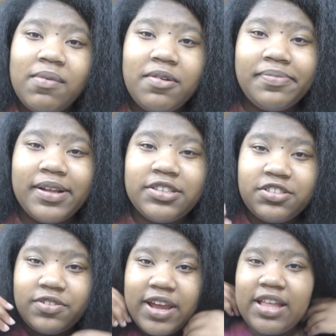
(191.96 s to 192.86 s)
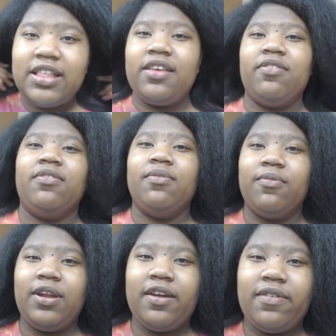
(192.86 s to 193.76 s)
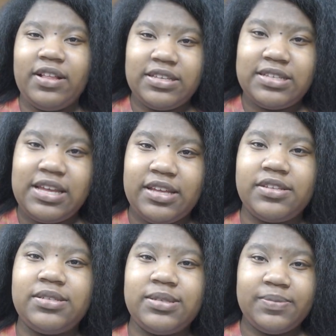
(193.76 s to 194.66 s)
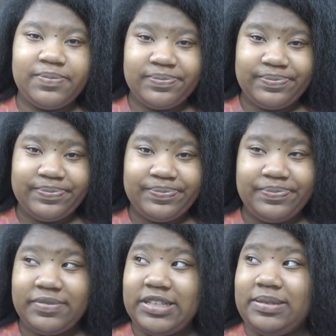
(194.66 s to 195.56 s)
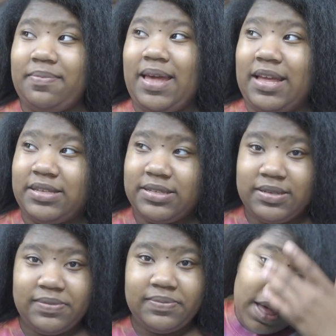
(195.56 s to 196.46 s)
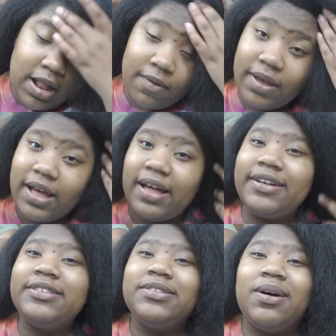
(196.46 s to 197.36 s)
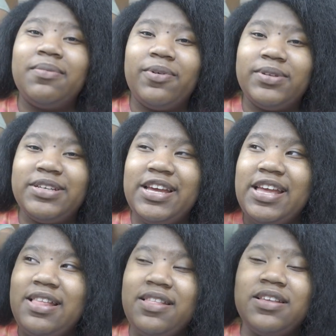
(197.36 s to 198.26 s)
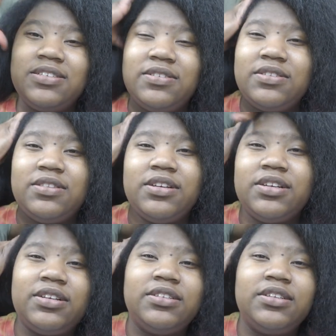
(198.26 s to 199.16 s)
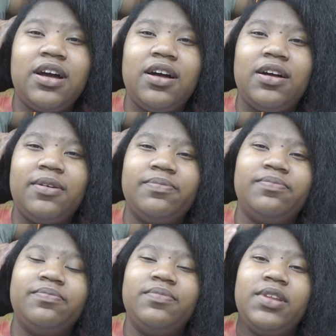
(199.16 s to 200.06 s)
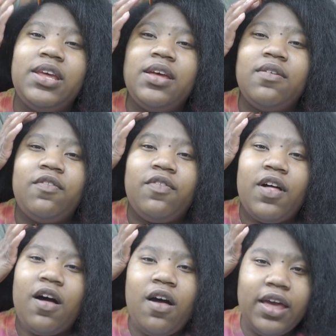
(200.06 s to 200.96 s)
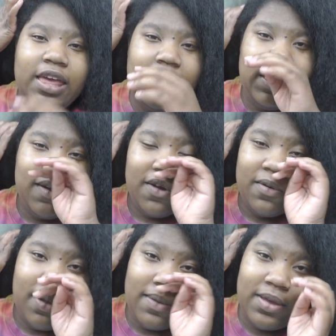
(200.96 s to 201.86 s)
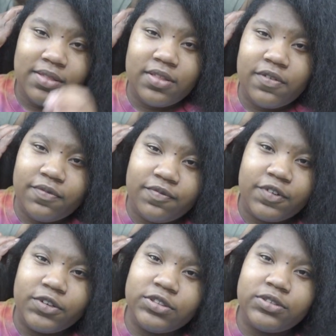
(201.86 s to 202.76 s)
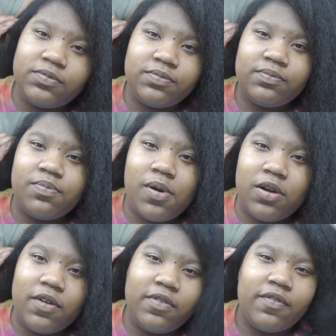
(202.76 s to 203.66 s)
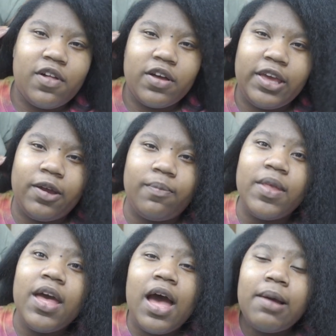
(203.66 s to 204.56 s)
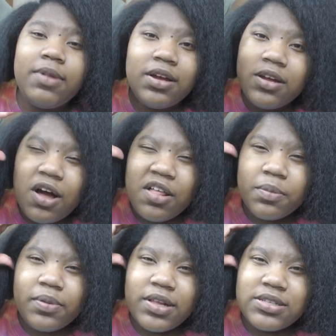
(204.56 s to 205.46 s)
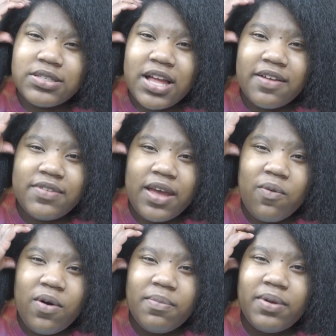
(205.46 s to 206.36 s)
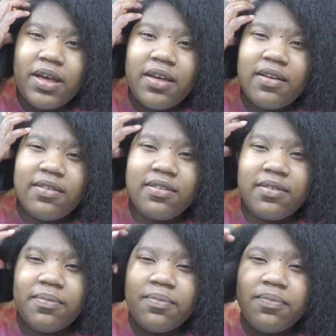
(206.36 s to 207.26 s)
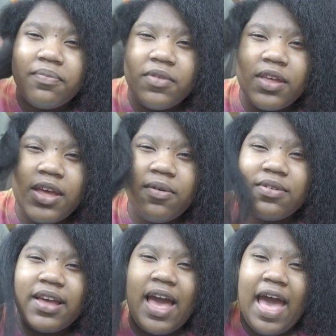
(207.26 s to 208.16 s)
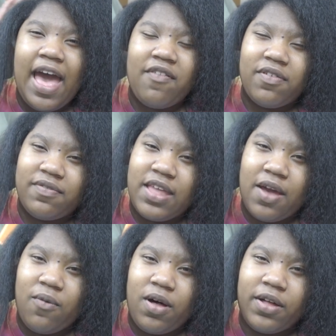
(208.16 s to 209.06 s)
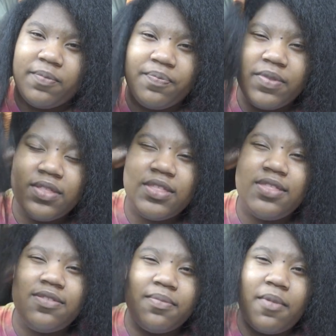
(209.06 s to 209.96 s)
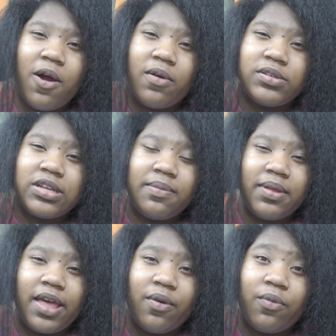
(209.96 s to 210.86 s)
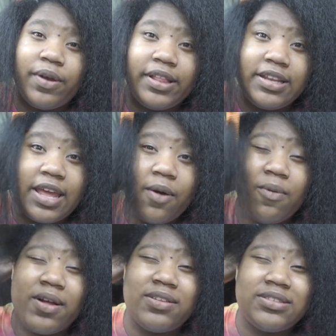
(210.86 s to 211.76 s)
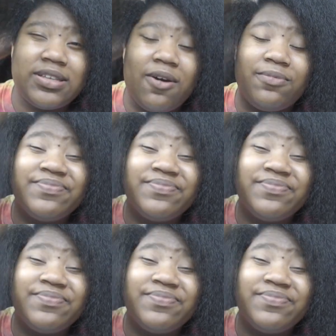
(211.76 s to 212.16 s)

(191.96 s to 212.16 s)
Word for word: My mom's about to straighten this, whatever this is, this mess. But anyway, guys, so I'm going to end this, the um, vlog here. I mean, the first part of the vlog here. I'm not going to call it Playlist Live Day 1 because it was like half of Day 1 tomorrow is going to be like really day one. So